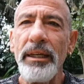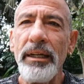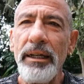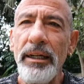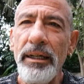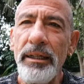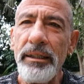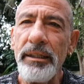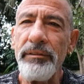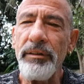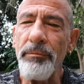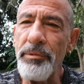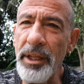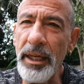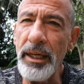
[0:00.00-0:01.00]
And if
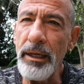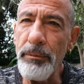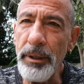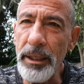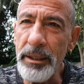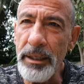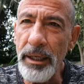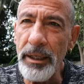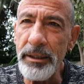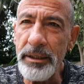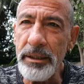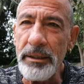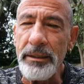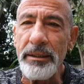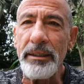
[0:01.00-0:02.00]
I'm thinking about that,
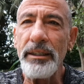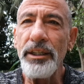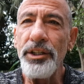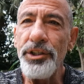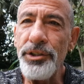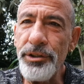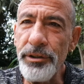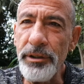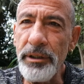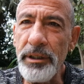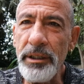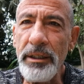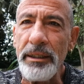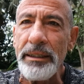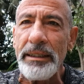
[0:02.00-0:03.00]
should
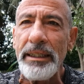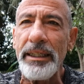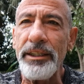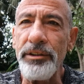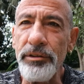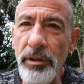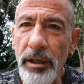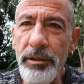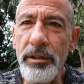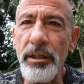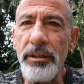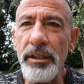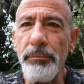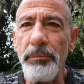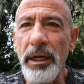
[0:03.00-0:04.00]
is not the
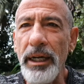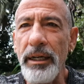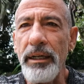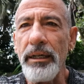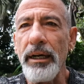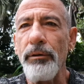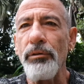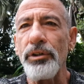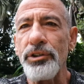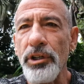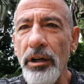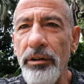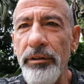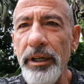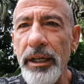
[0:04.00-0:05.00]
domain I will
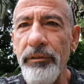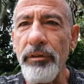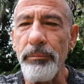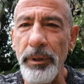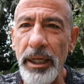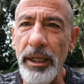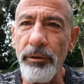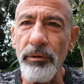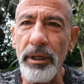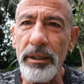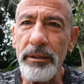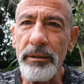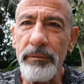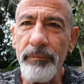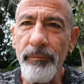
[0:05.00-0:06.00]
tolerate from anyone.
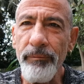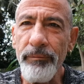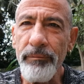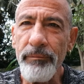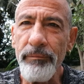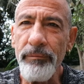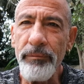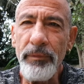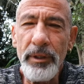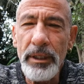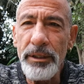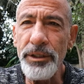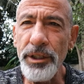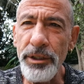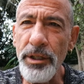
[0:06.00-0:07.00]

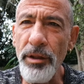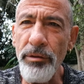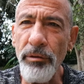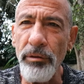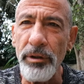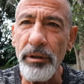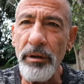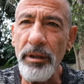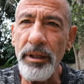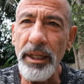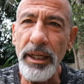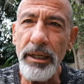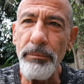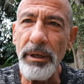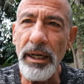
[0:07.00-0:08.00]
Just a thought.
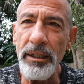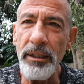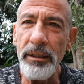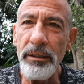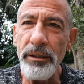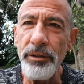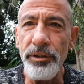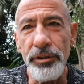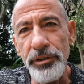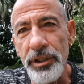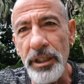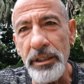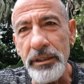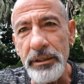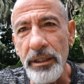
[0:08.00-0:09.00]
Think about it. Use
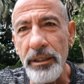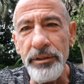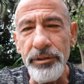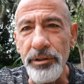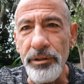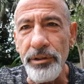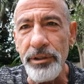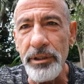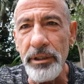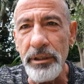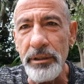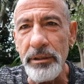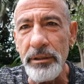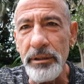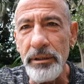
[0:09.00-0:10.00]
it. Don't use it.
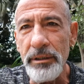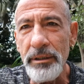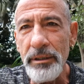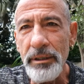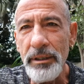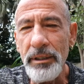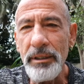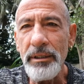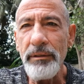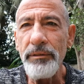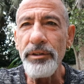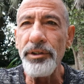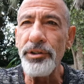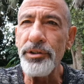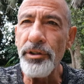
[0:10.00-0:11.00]

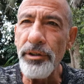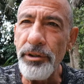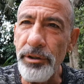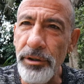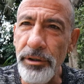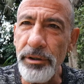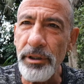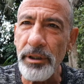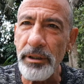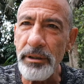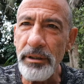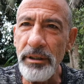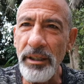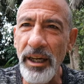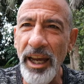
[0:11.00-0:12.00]
You should use
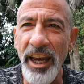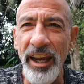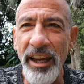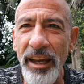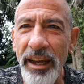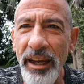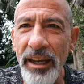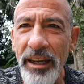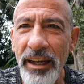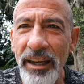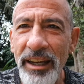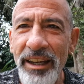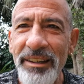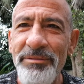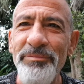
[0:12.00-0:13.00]
it.
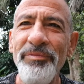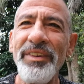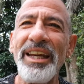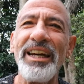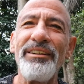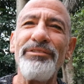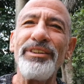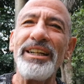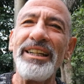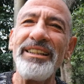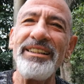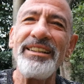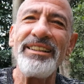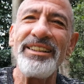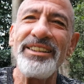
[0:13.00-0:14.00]
Have fun.